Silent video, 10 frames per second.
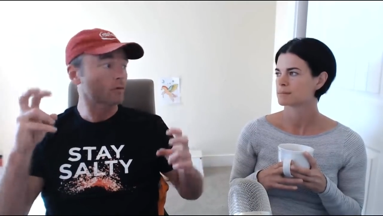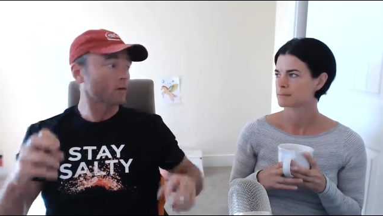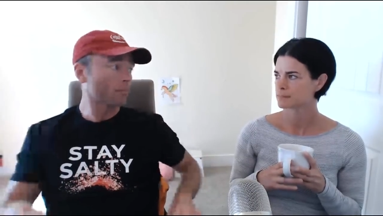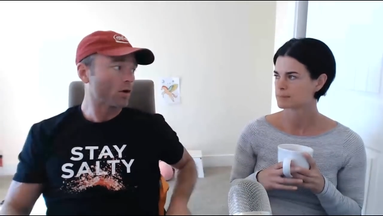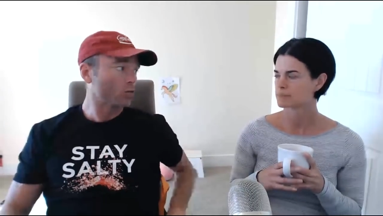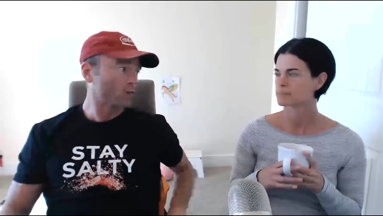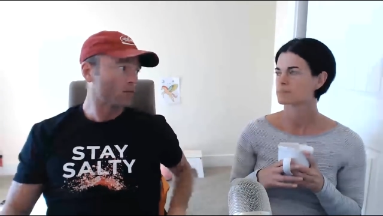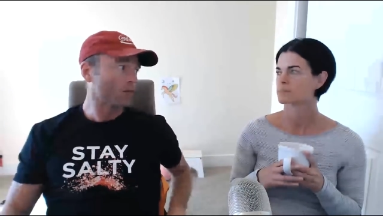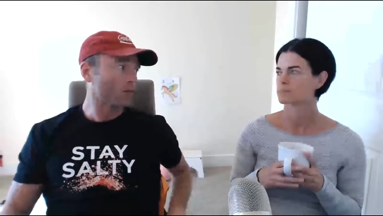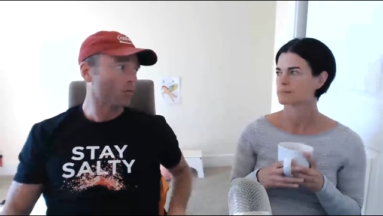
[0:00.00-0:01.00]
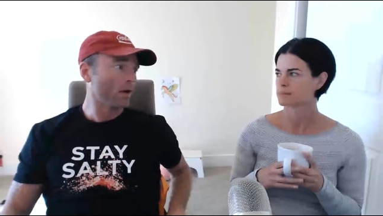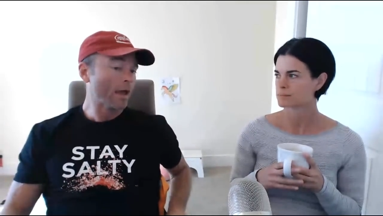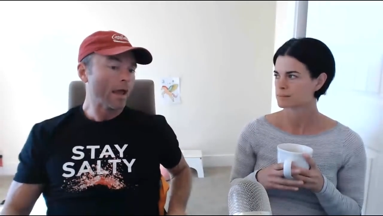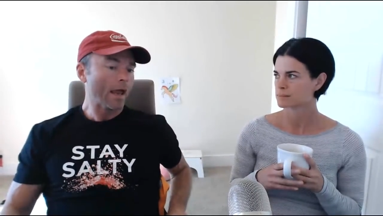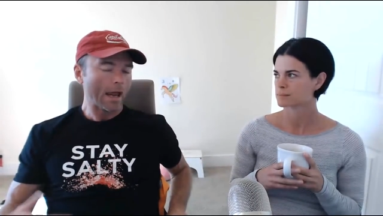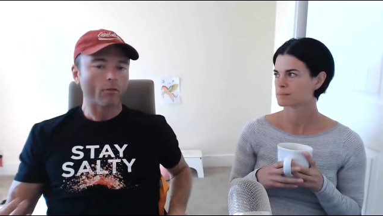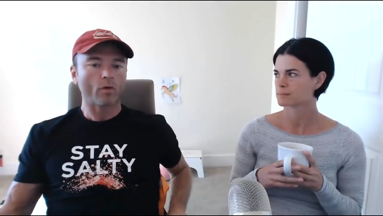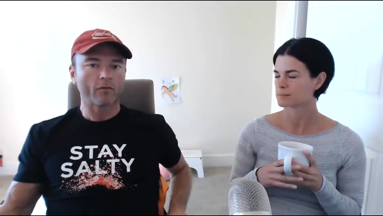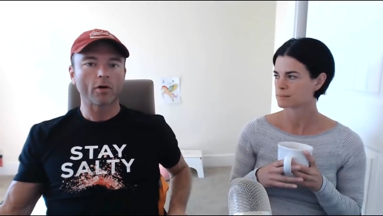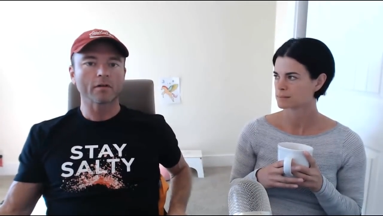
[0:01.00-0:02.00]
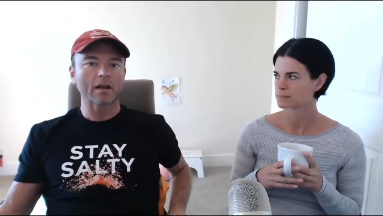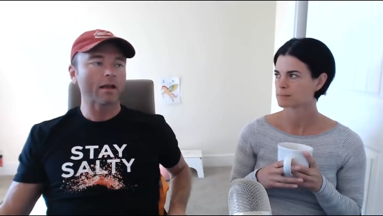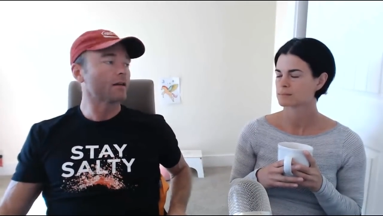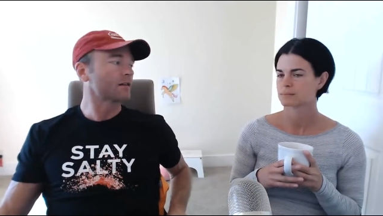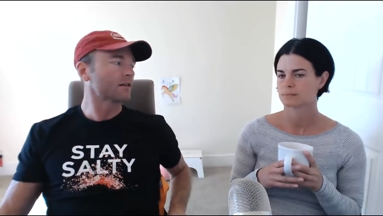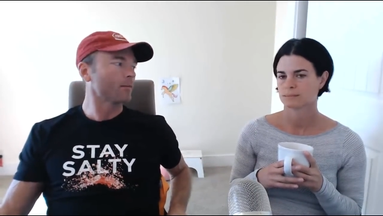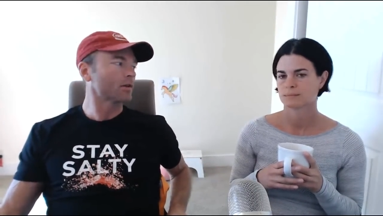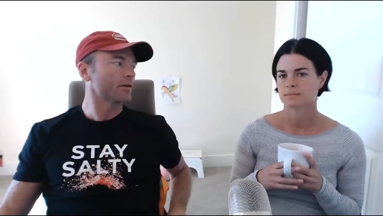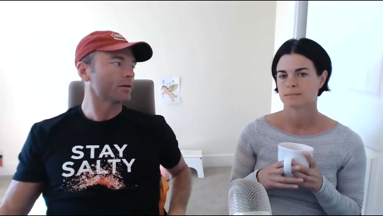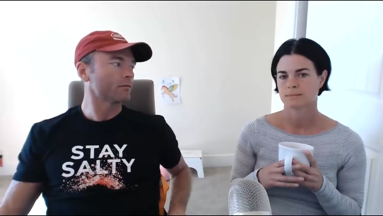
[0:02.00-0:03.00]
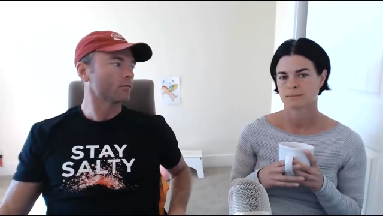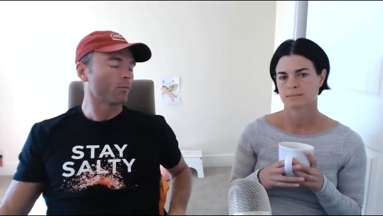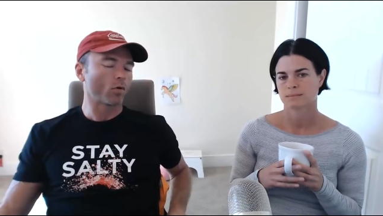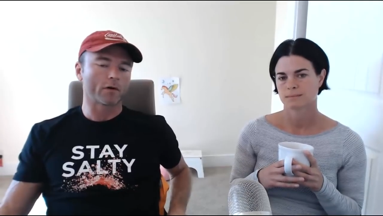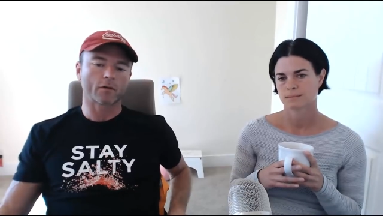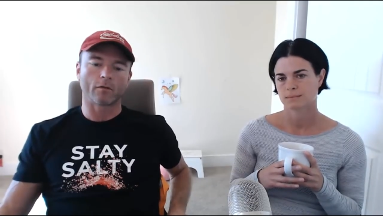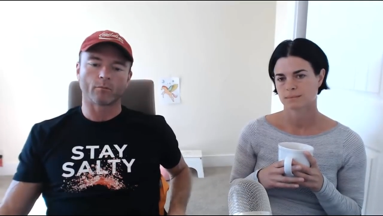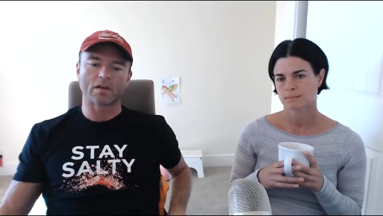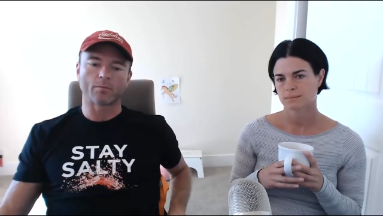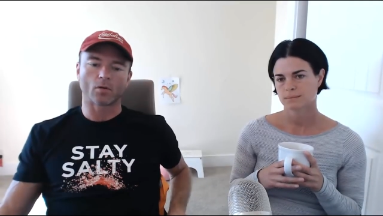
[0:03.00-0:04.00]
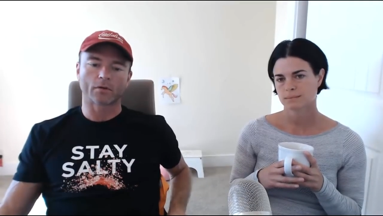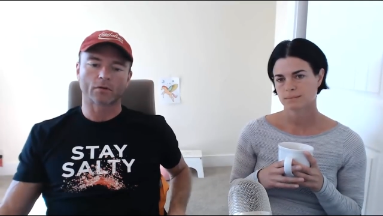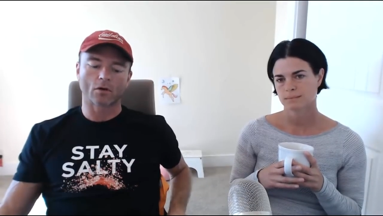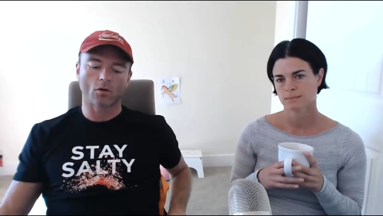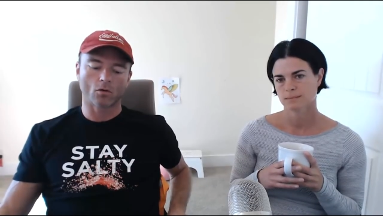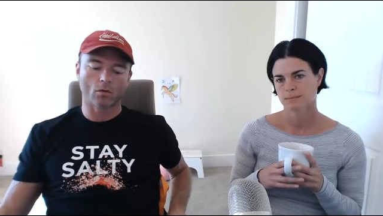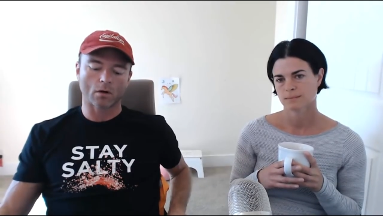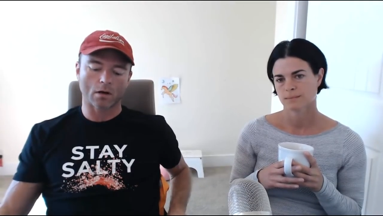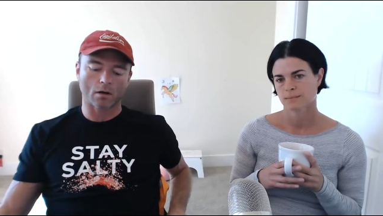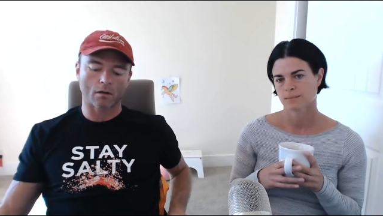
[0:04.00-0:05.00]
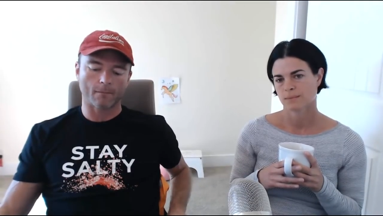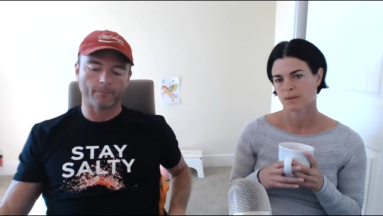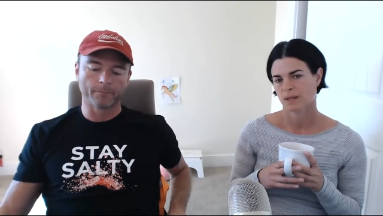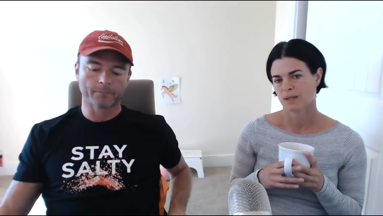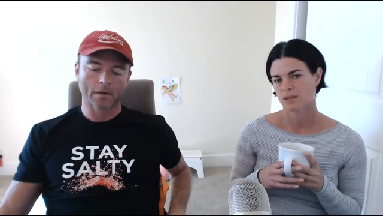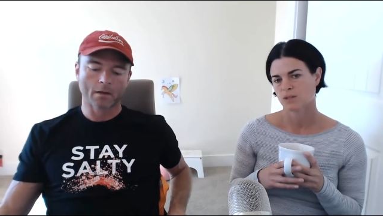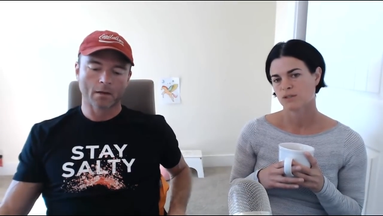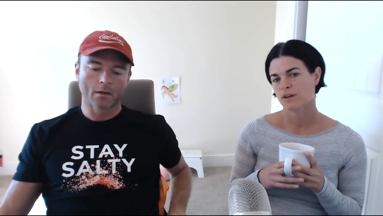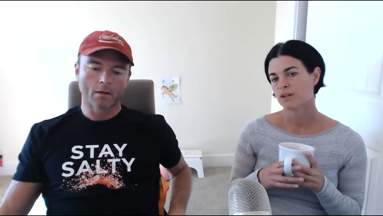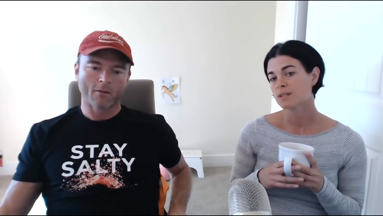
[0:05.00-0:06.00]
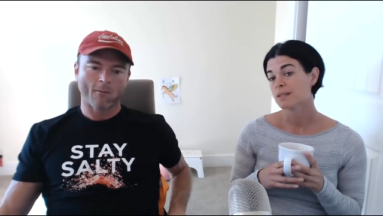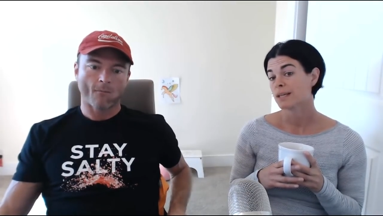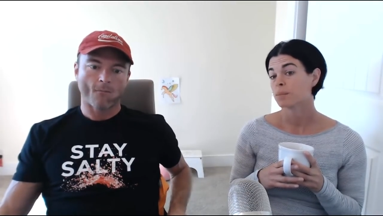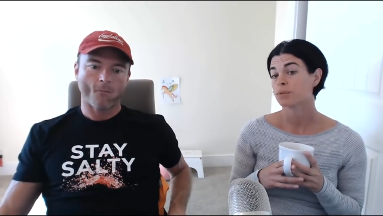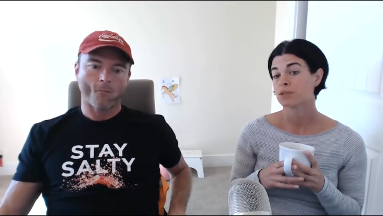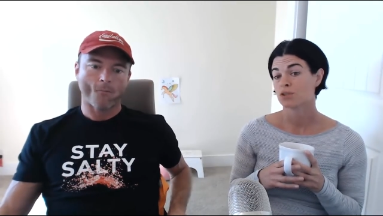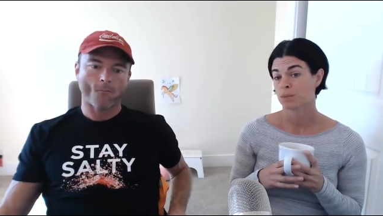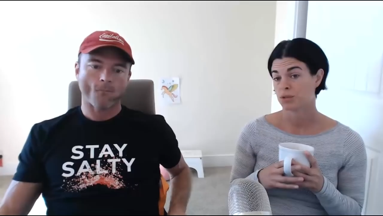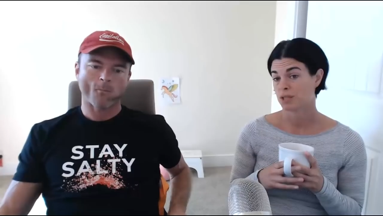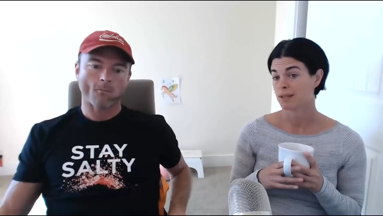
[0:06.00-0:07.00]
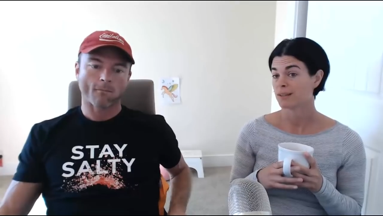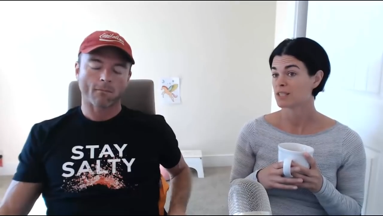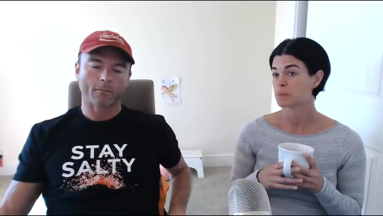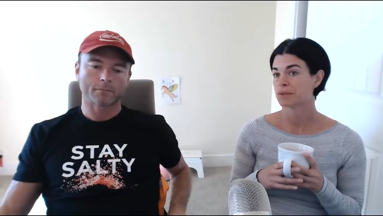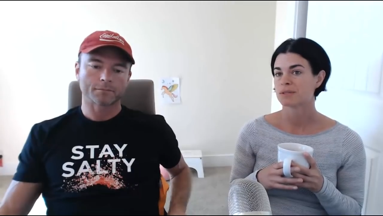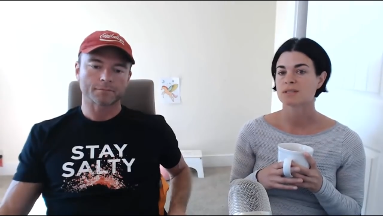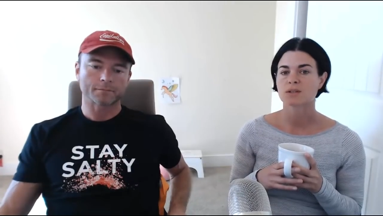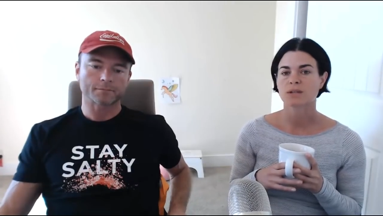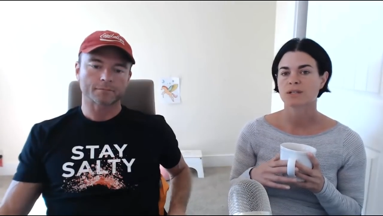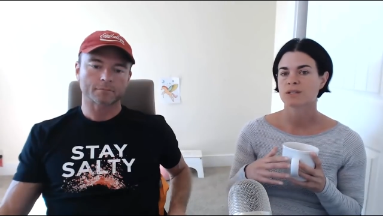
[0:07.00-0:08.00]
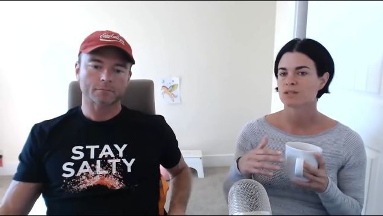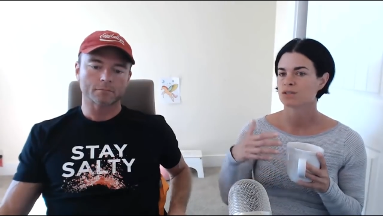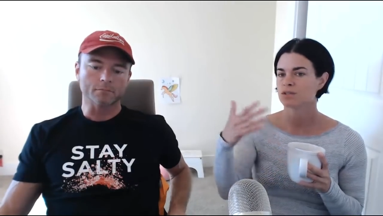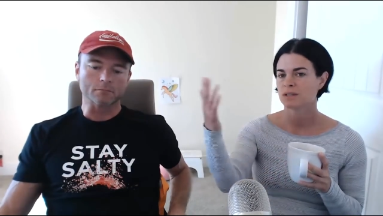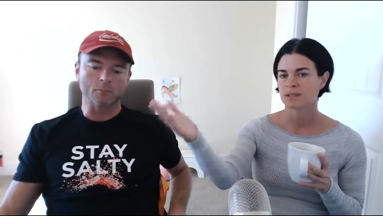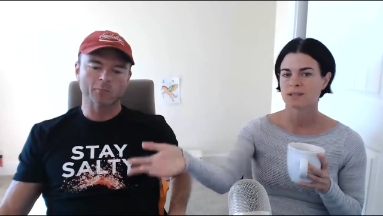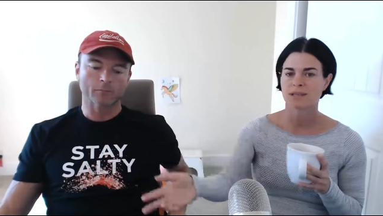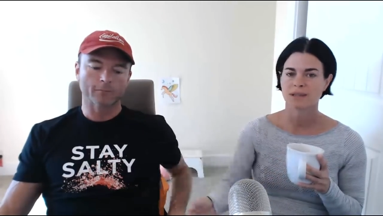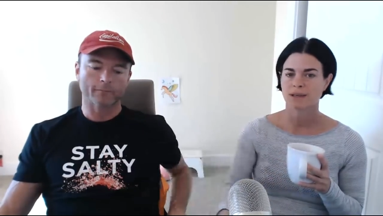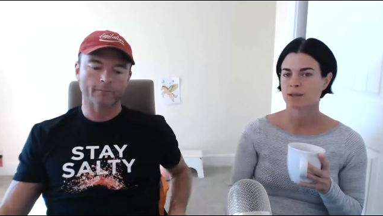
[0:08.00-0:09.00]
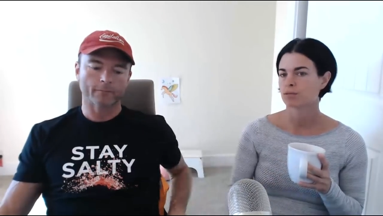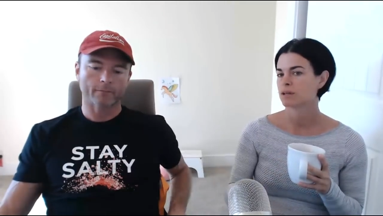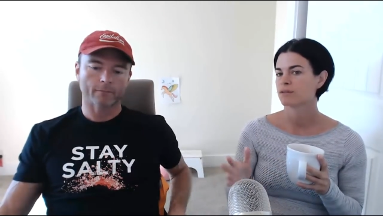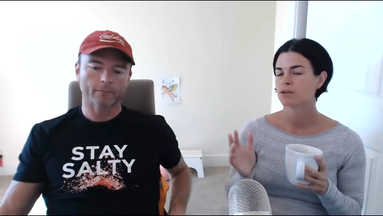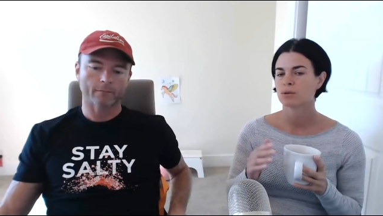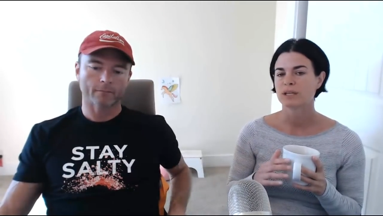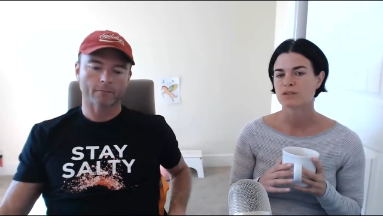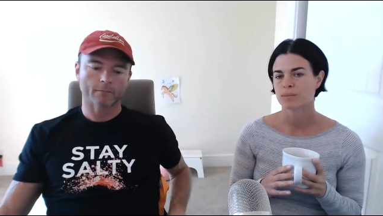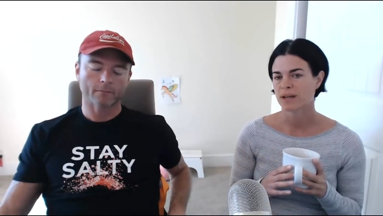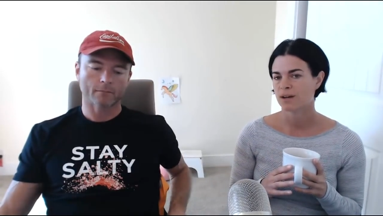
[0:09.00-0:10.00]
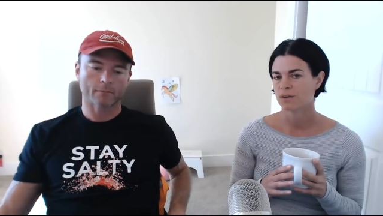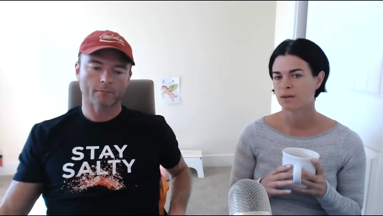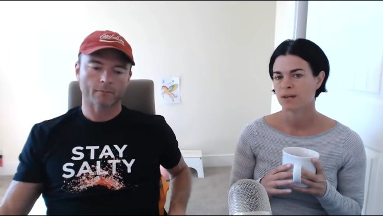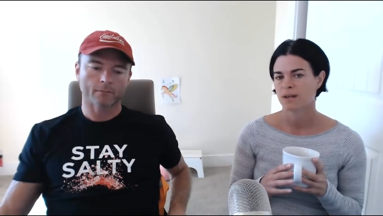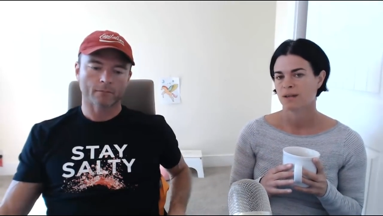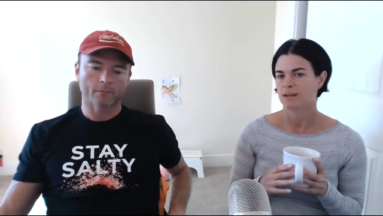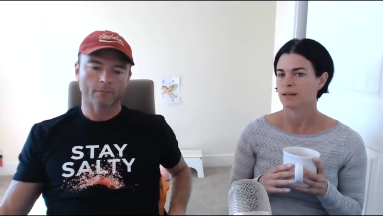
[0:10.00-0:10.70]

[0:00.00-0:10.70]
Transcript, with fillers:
Speaker 1: than it was supposed to, and we've heard kind of similar reports from people. So, um,
Speaker 2: so as far as like a prescription, like this person's going into surgery, let's say like three or four weeks from now,